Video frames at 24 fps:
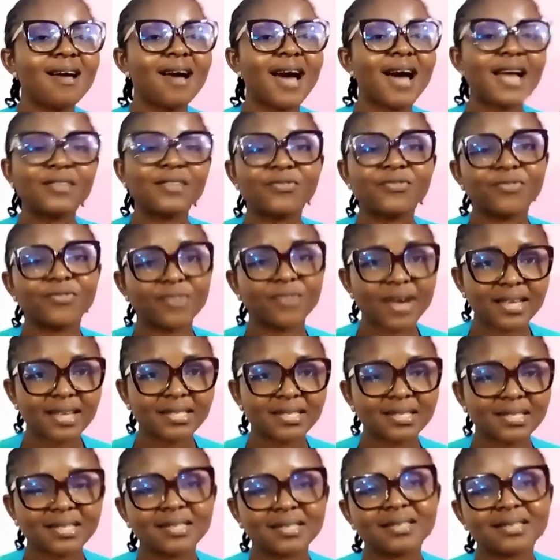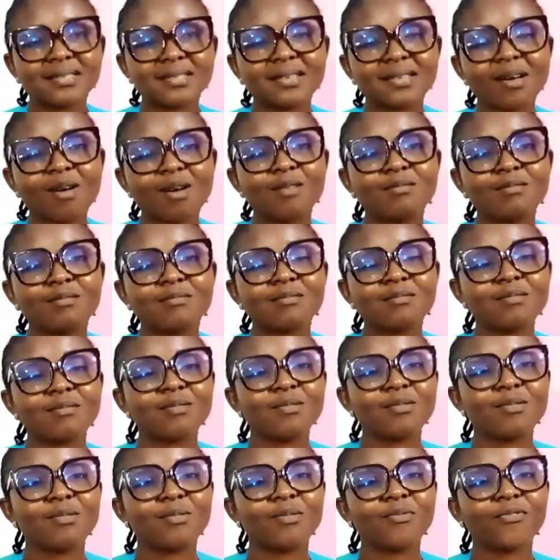advices on
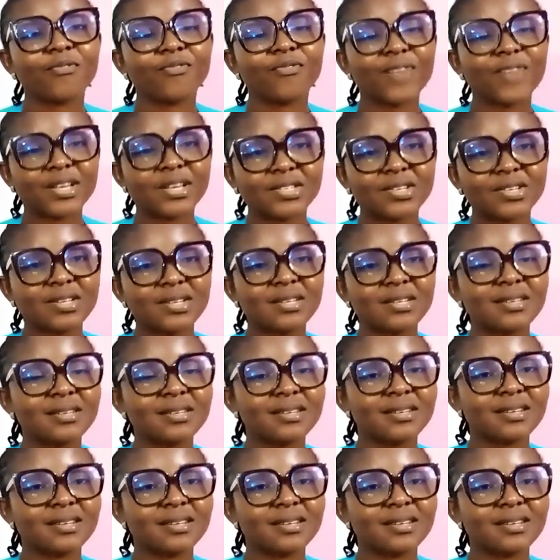fashion